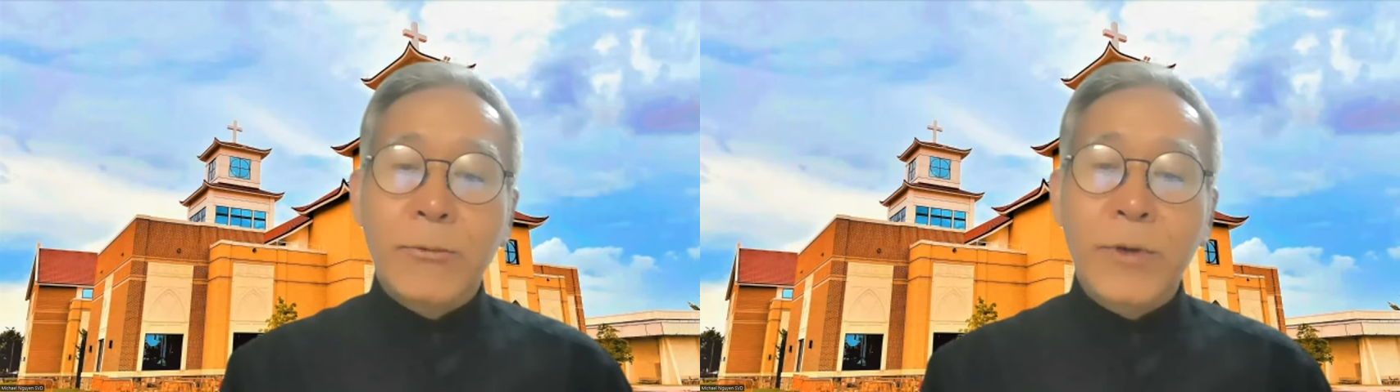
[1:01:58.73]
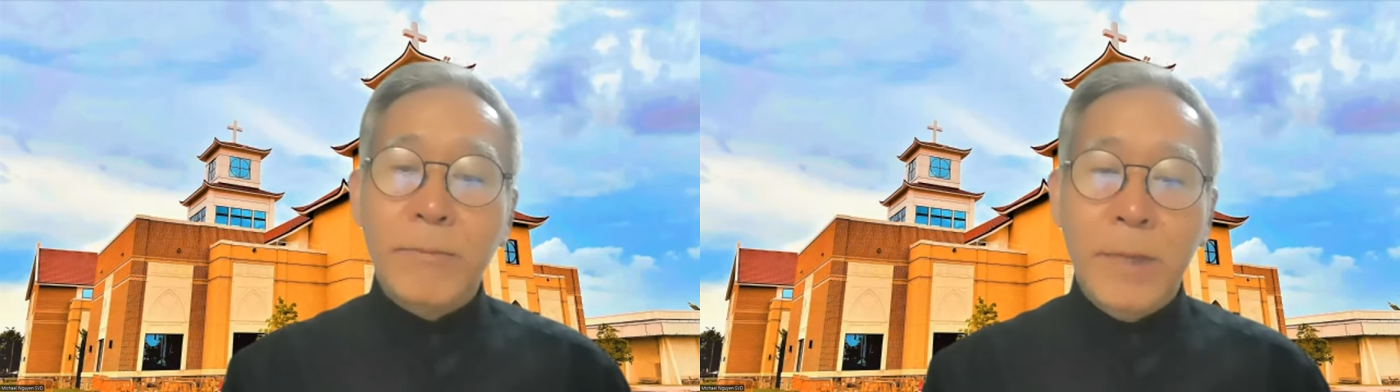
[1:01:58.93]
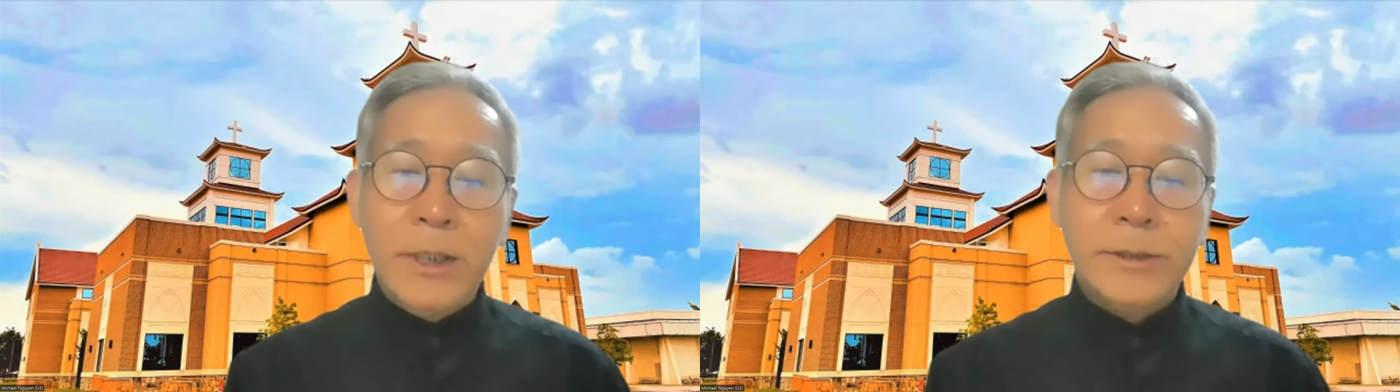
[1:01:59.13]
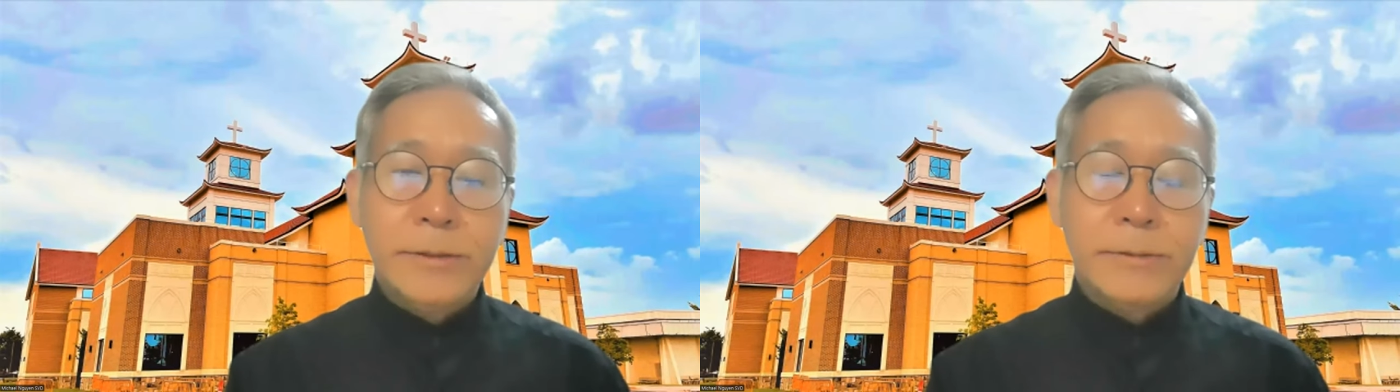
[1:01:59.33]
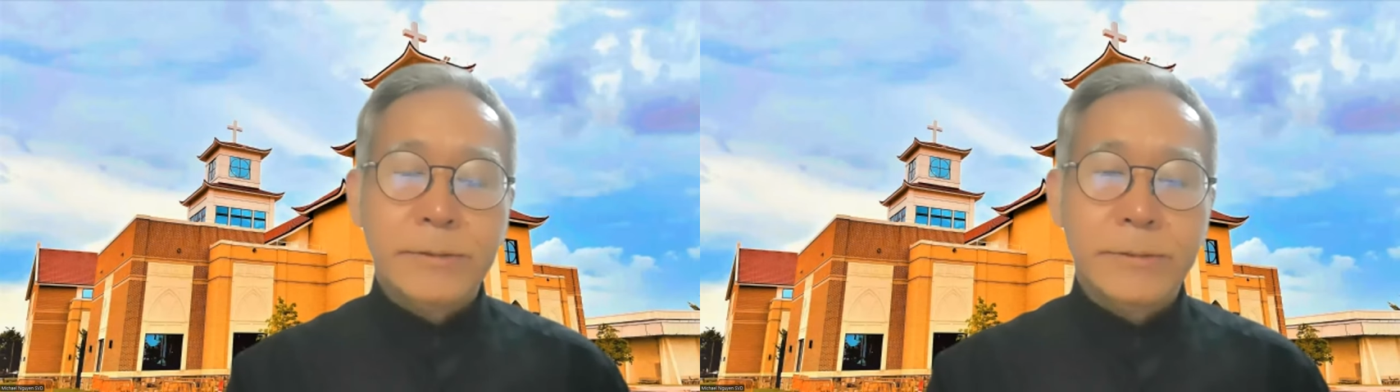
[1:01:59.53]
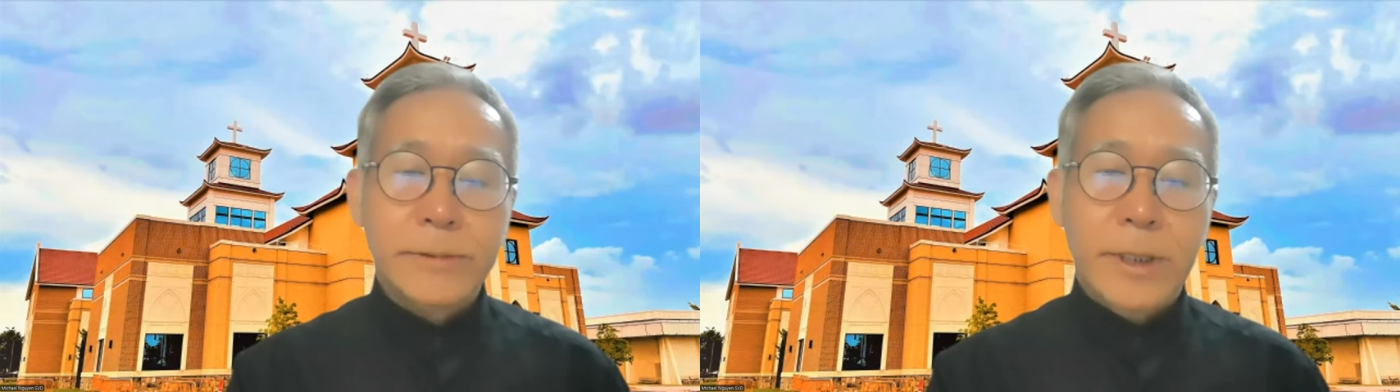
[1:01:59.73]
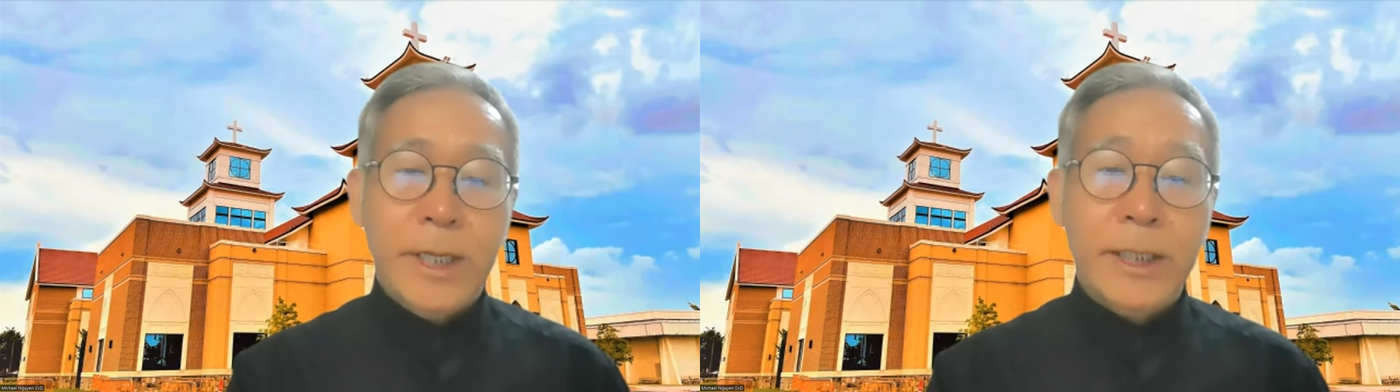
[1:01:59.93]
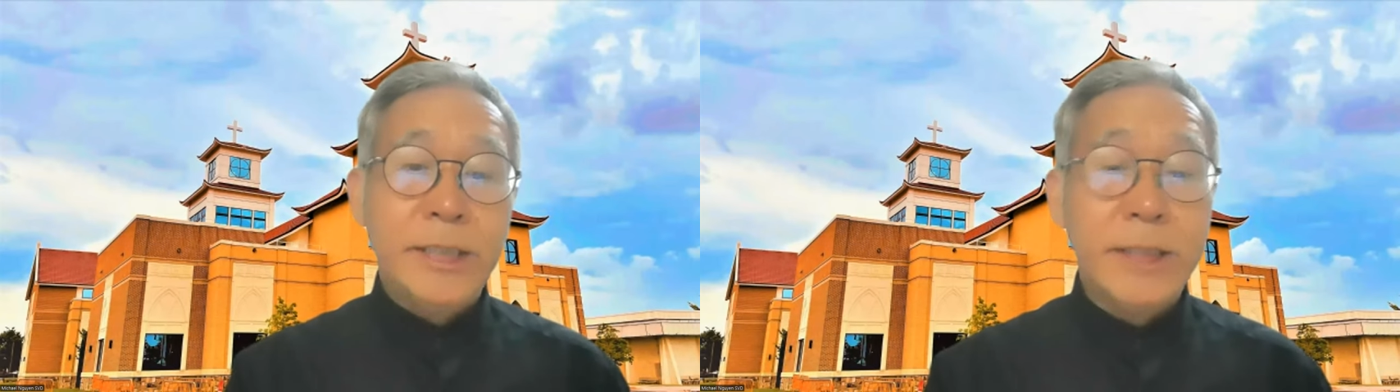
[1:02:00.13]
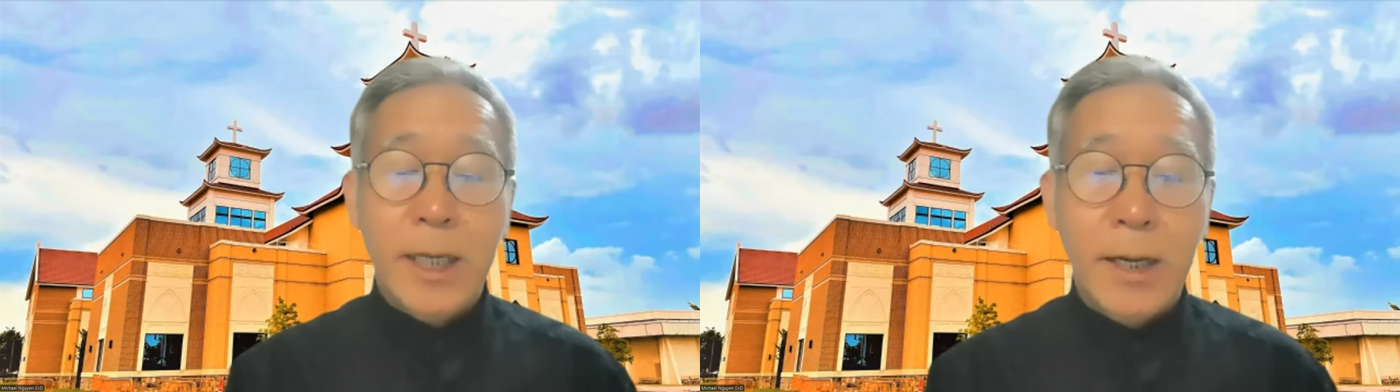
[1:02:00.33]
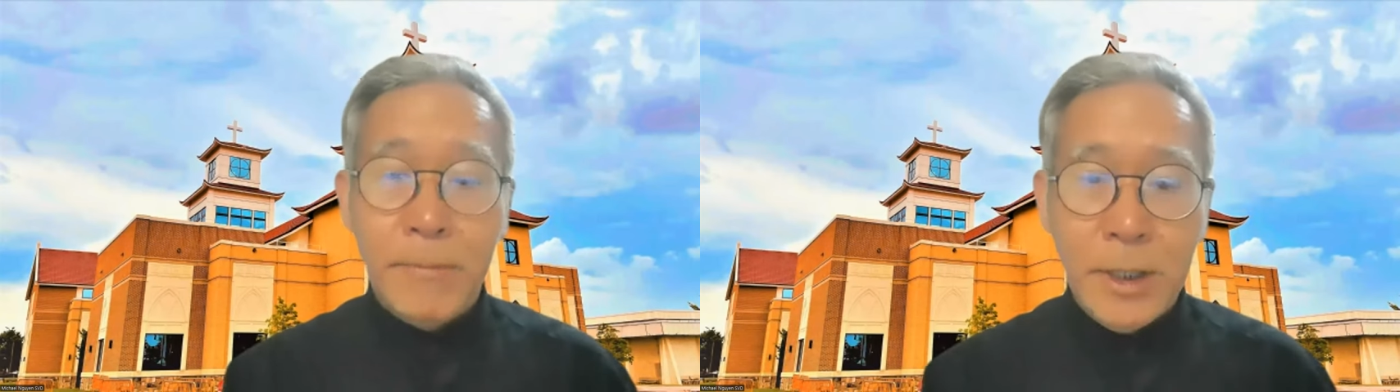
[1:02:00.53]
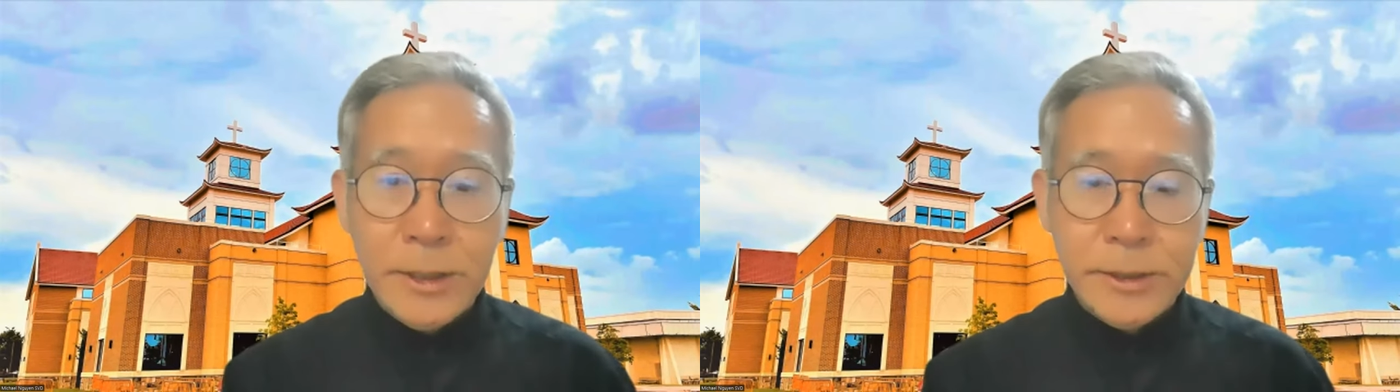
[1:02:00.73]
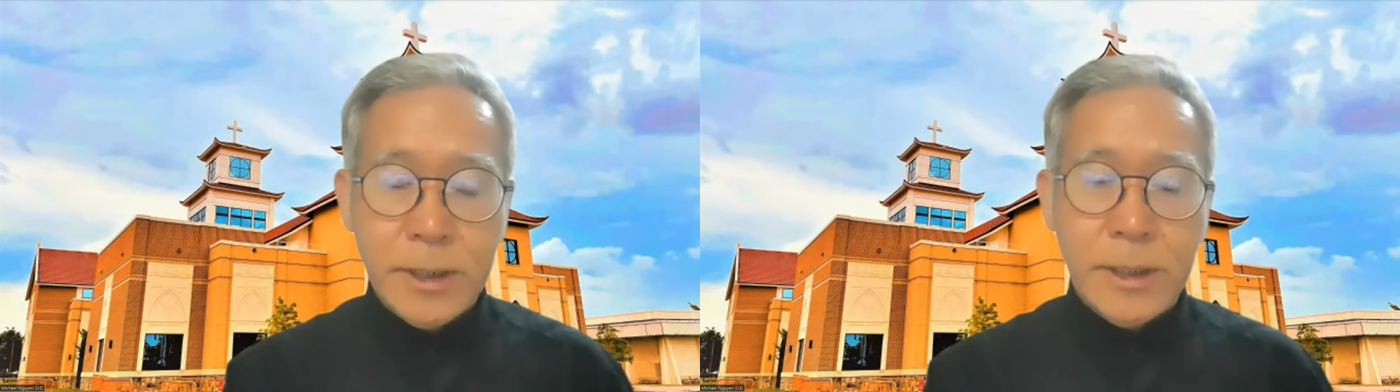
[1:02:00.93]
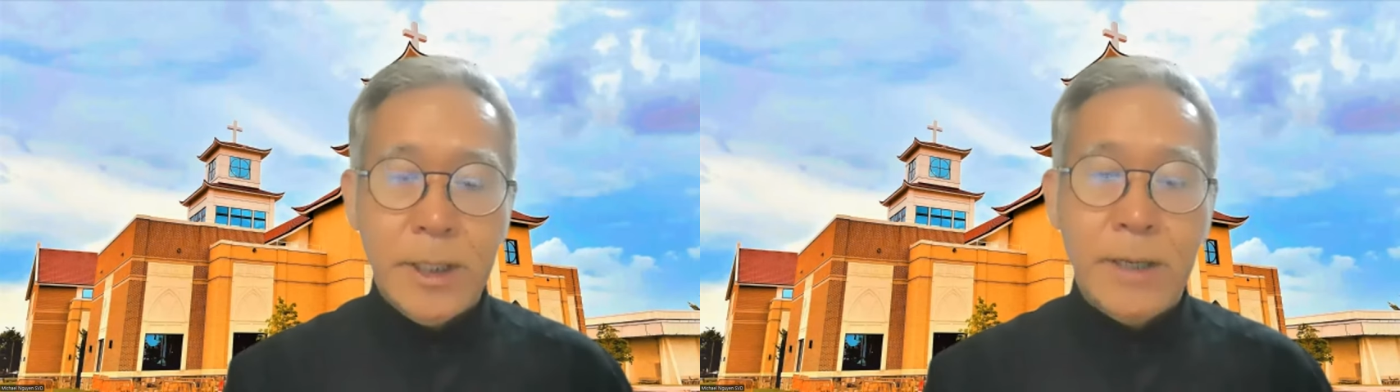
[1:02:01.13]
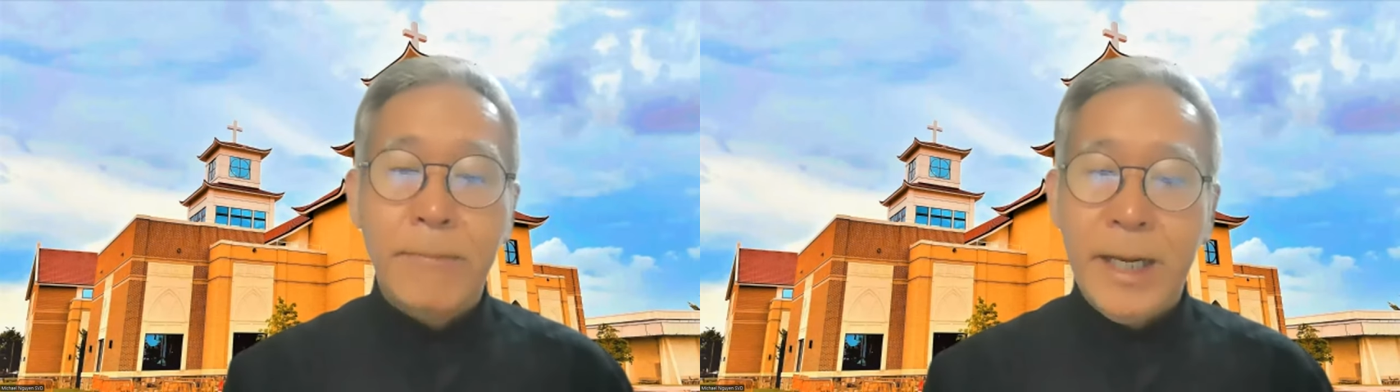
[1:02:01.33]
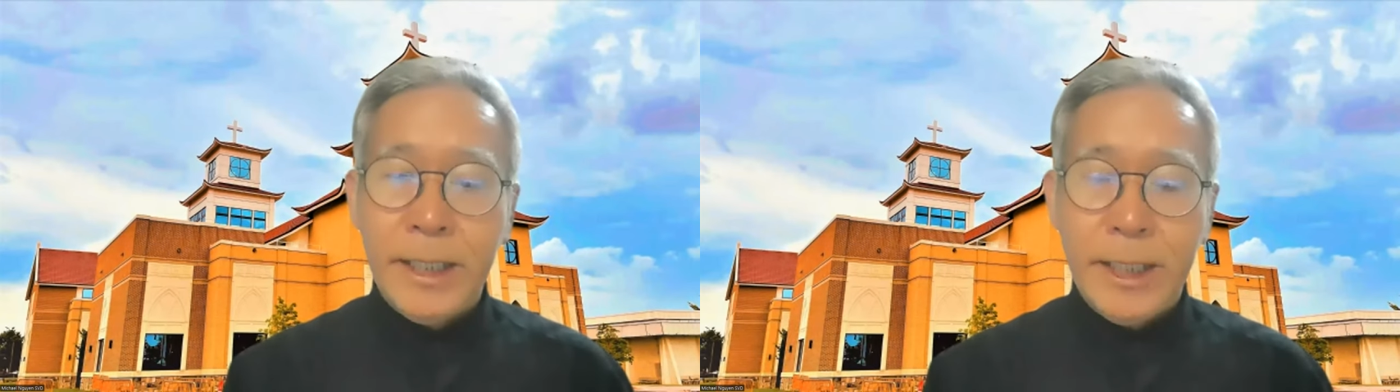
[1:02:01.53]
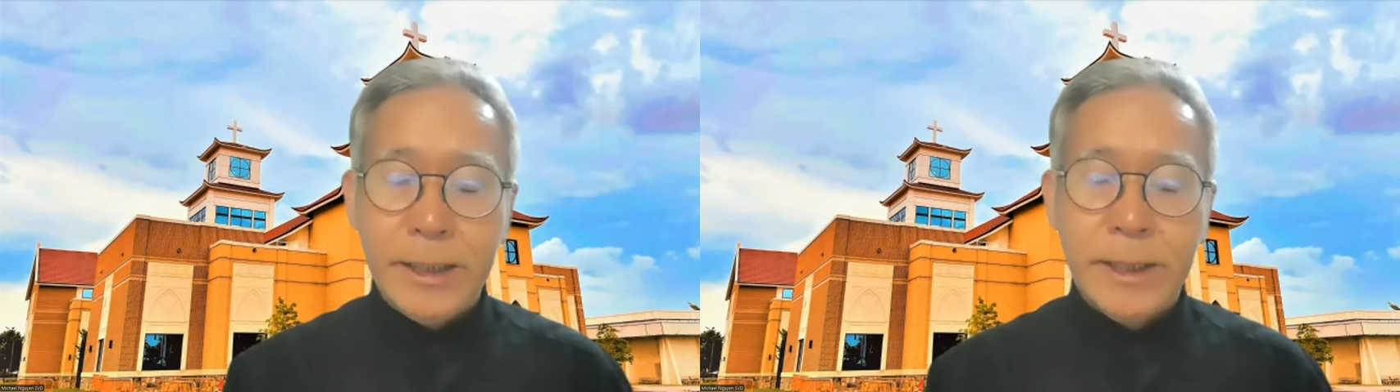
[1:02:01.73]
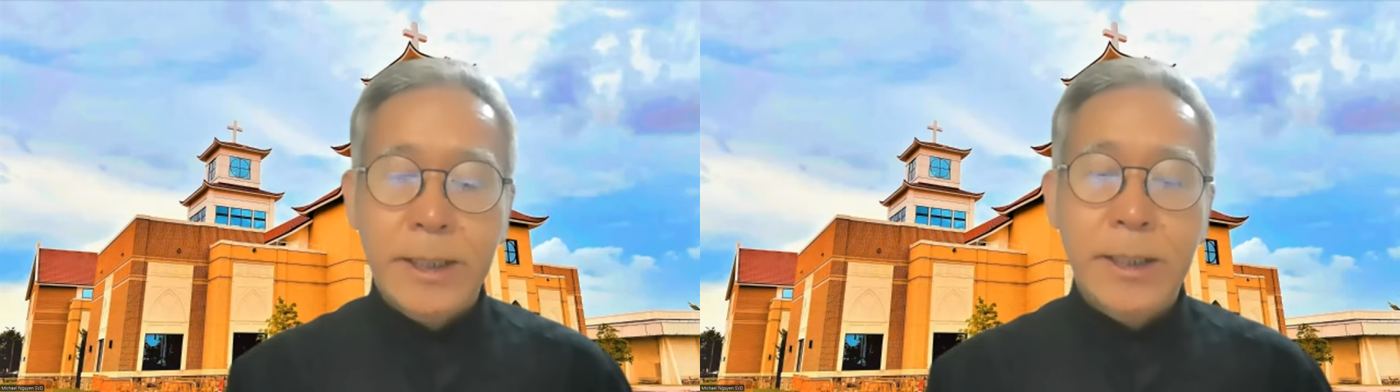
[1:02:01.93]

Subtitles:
we must, and this is a must, a mandate,